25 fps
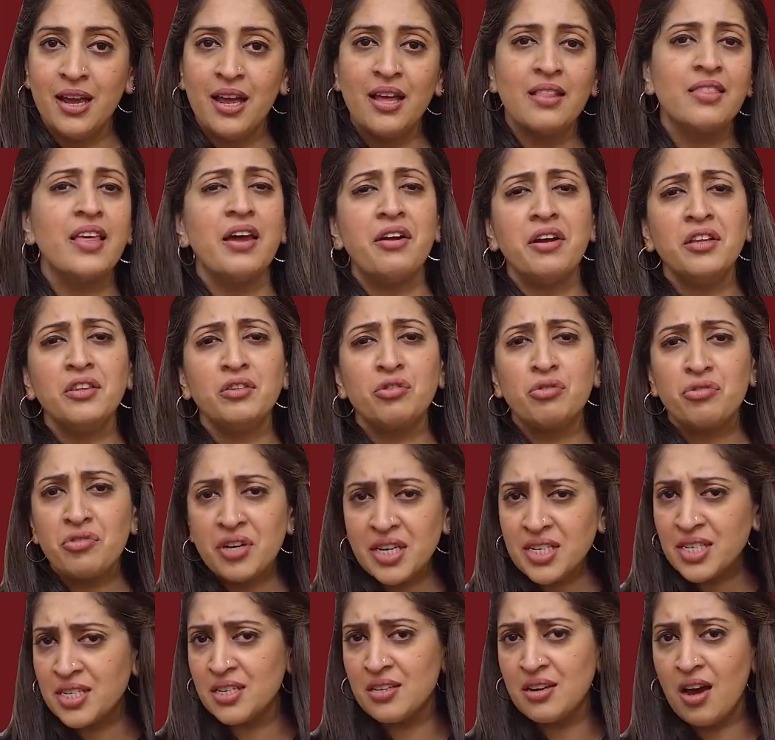There are
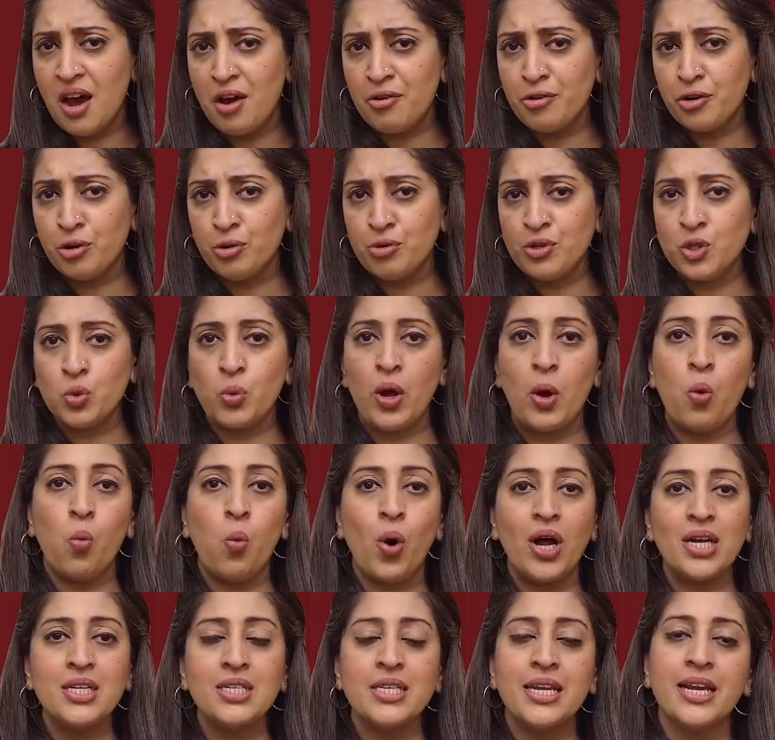three scenarios where
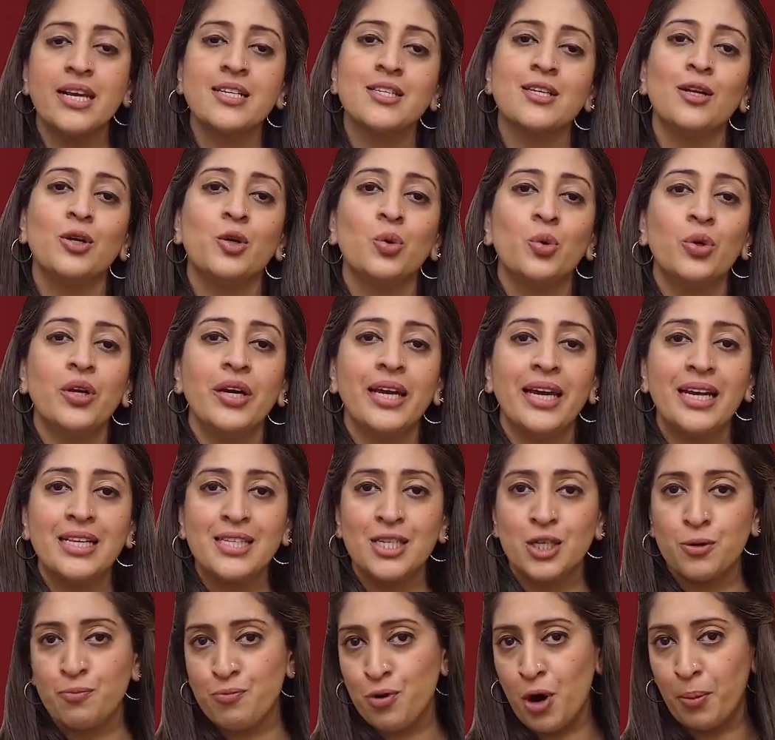one takes a loan
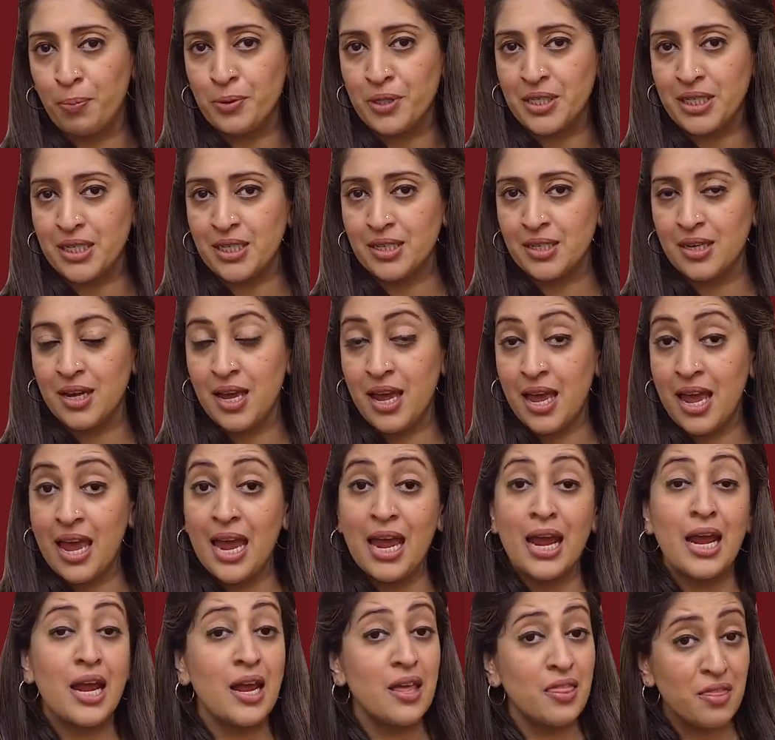against a property.
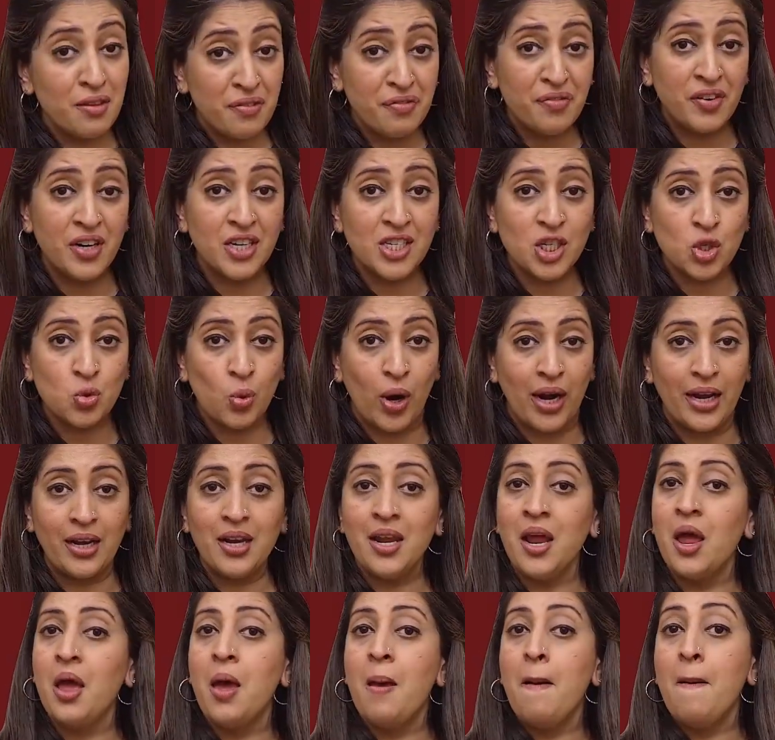In the first one
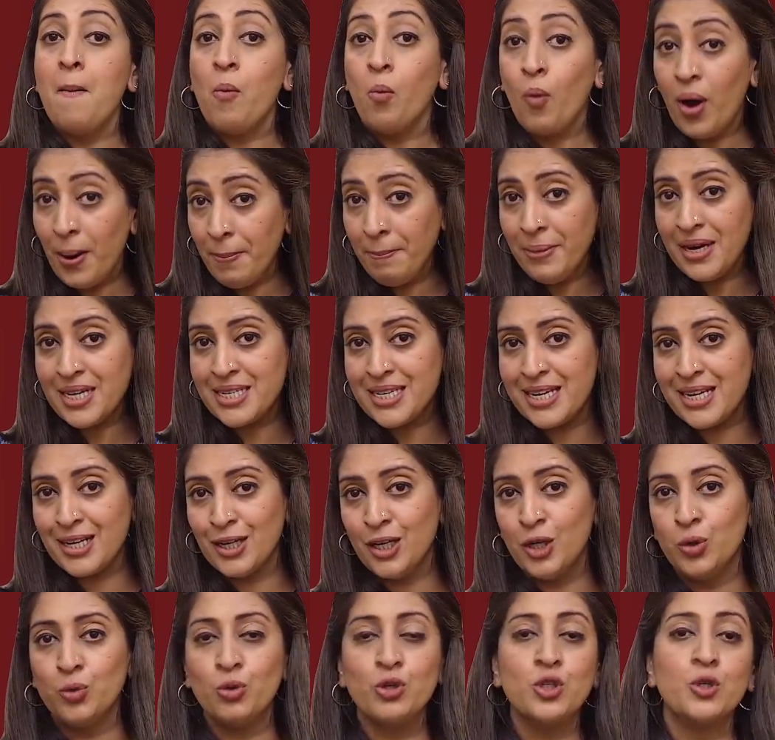may take
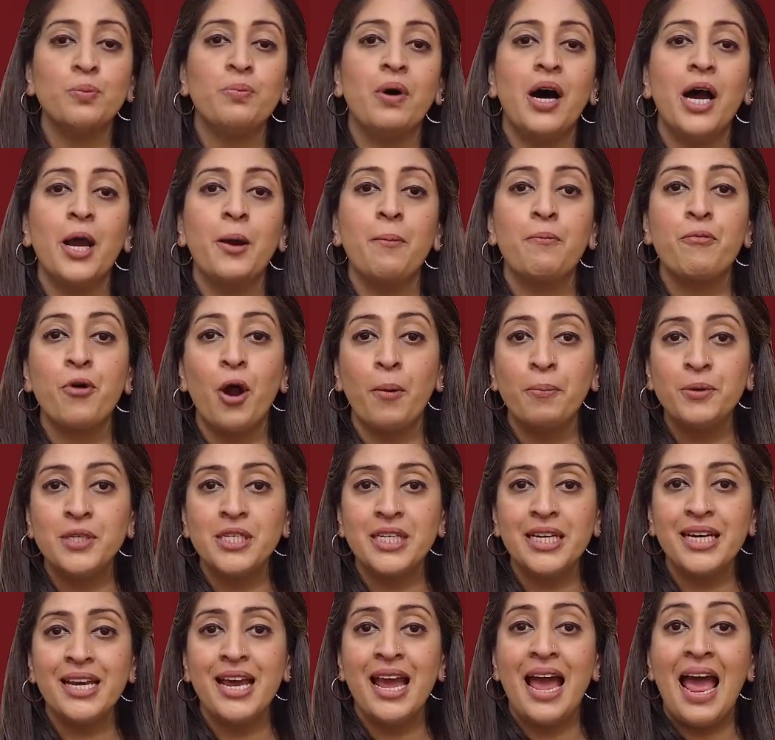a loan to buy a
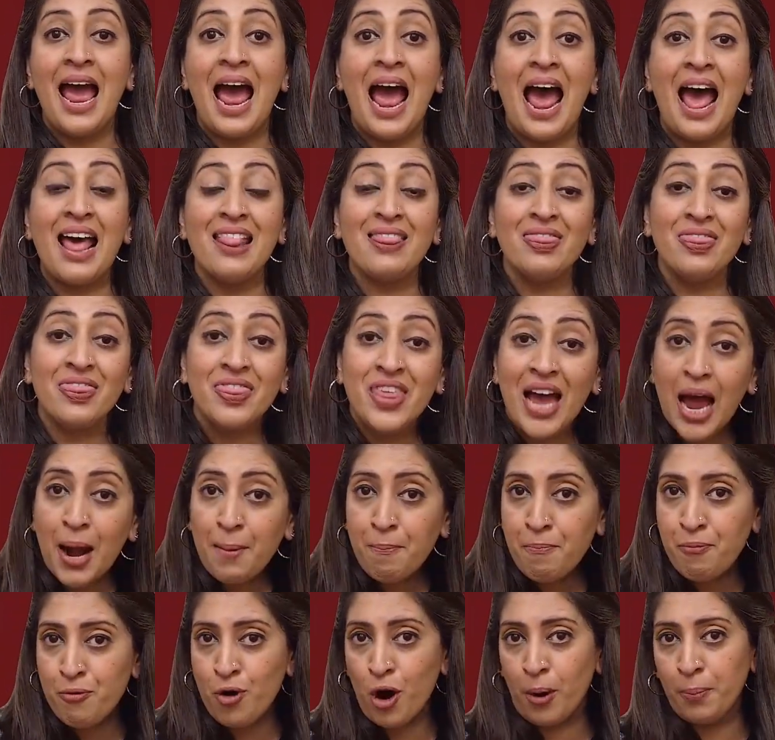property and
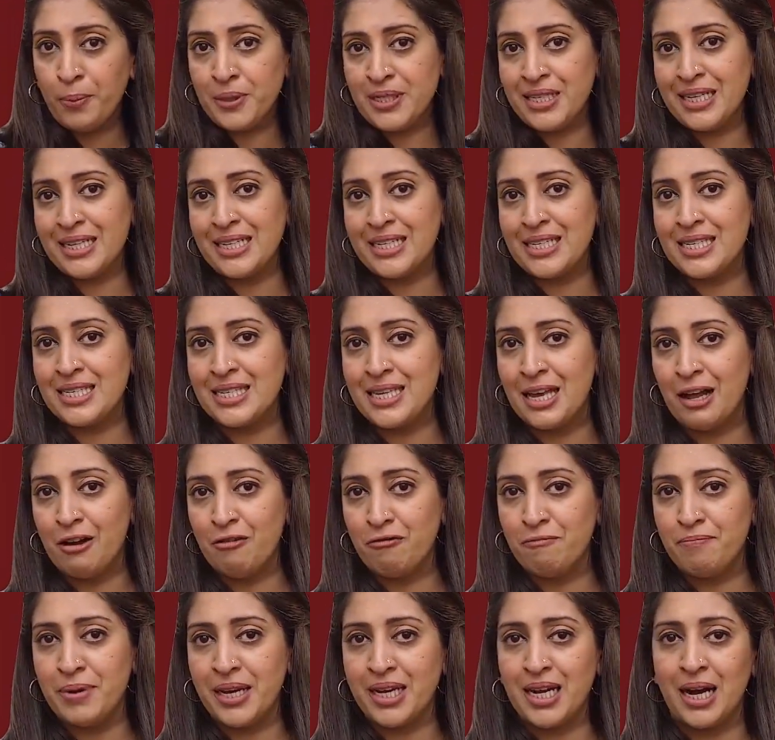that property
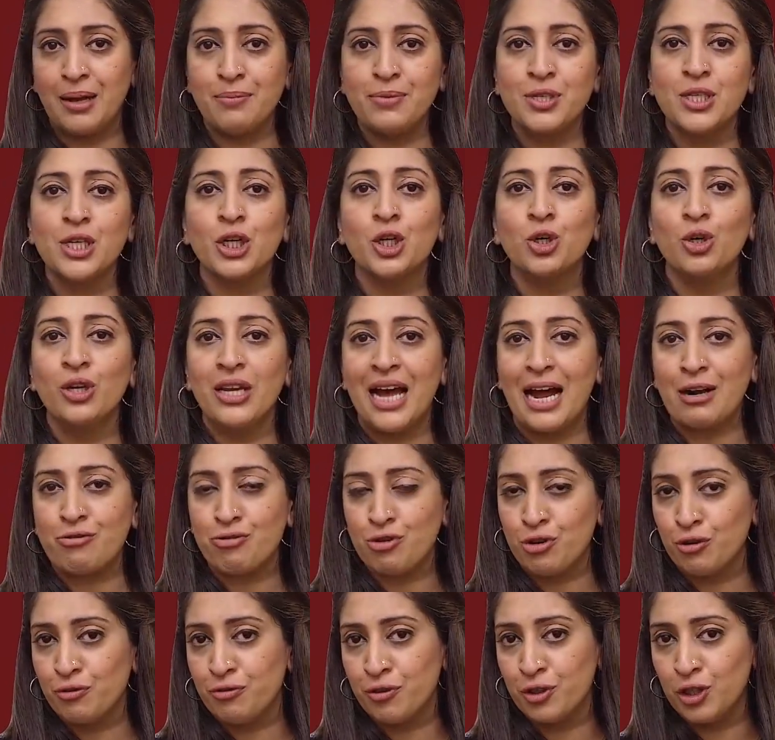itself becomes the
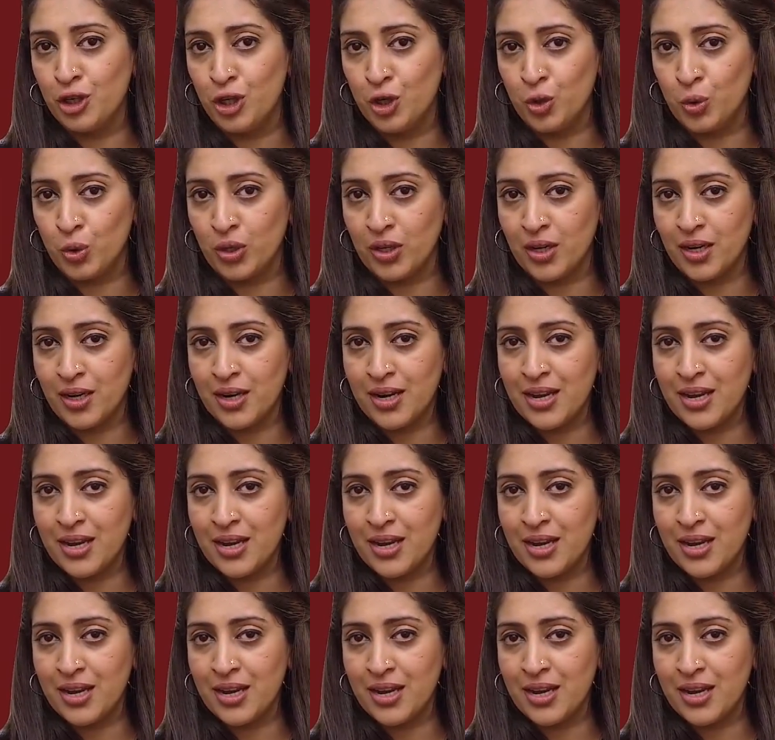collateral for the loan.